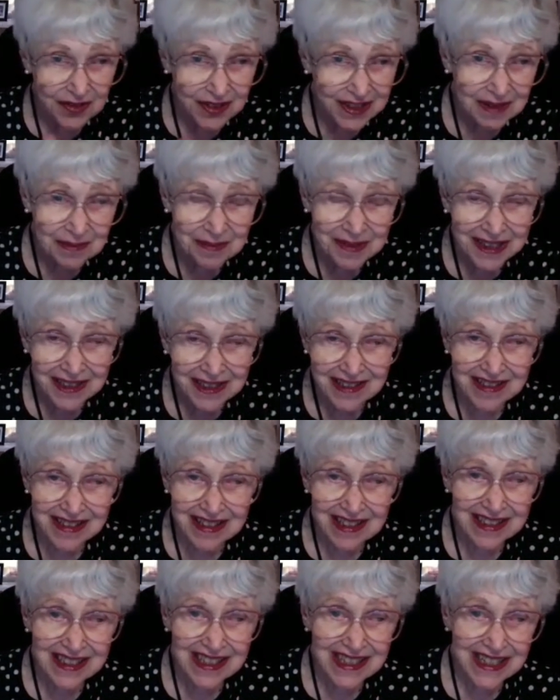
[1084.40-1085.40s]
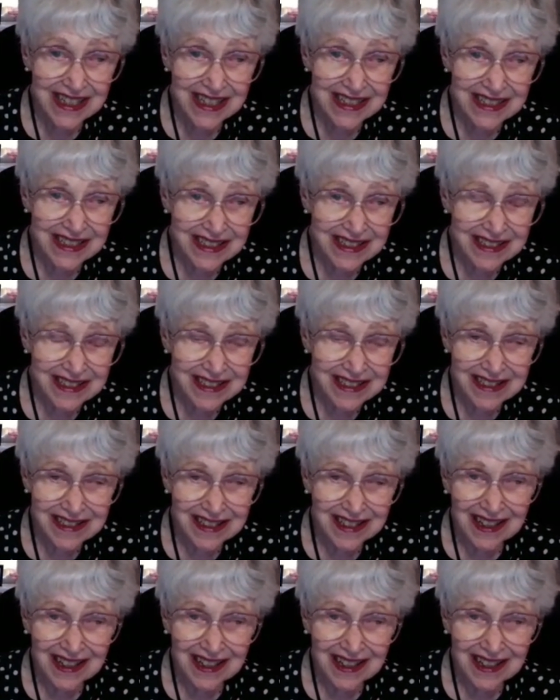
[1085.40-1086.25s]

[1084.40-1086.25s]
fundamentalist alliance,